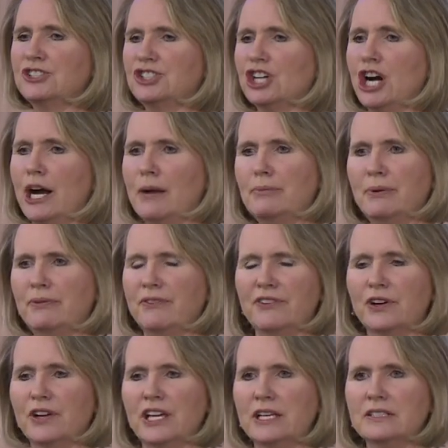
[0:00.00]
a job
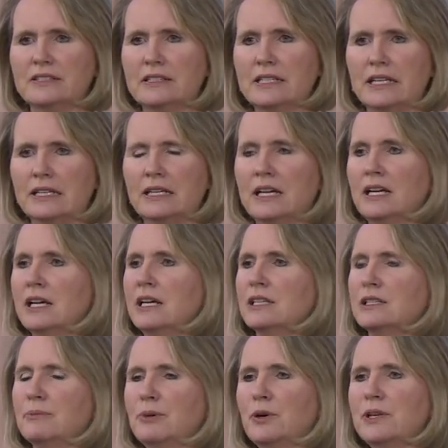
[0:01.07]
very easily,
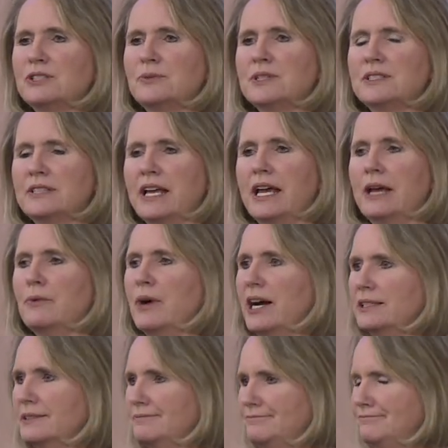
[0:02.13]
the boys will say
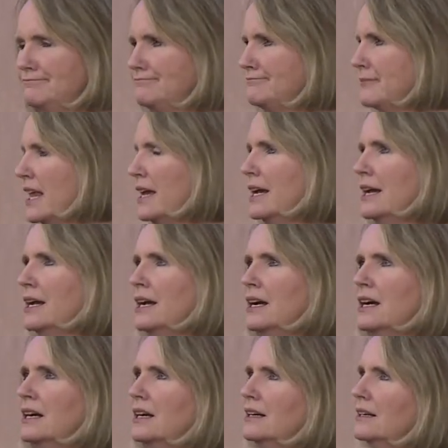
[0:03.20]
what?
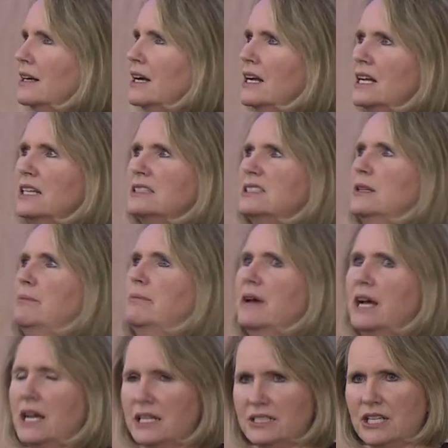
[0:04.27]
It's a,
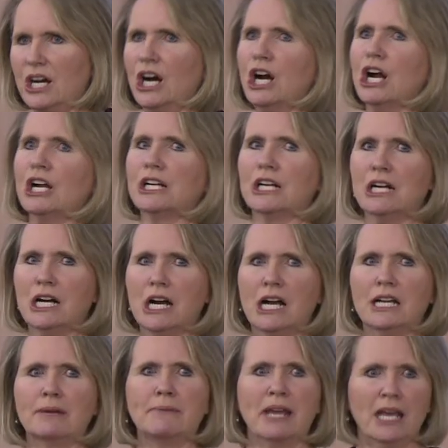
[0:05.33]
it's a hard
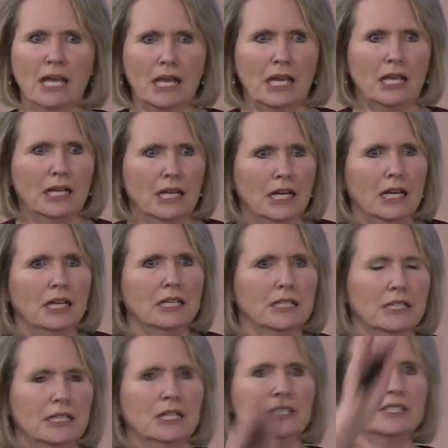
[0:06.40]
economy
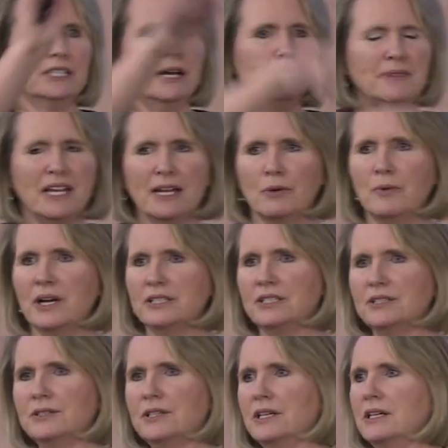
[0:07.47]
you know, something. And what
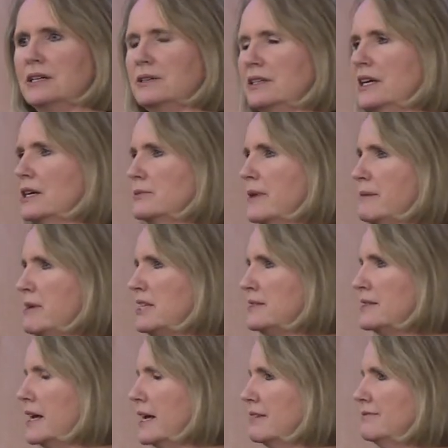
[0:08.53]
do the young women
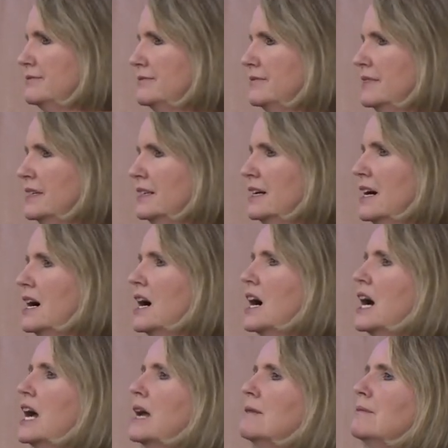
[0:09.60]
say?
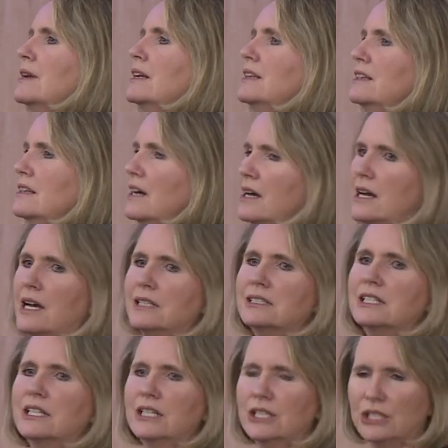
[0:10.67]
I'm
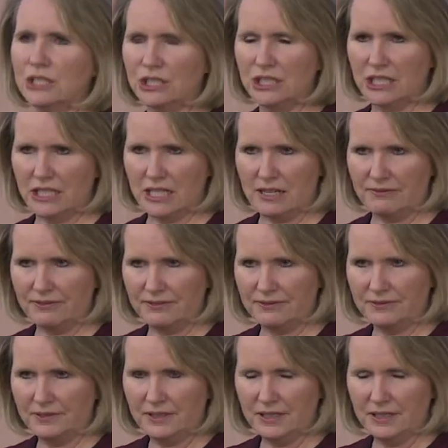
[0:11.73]
not good enough.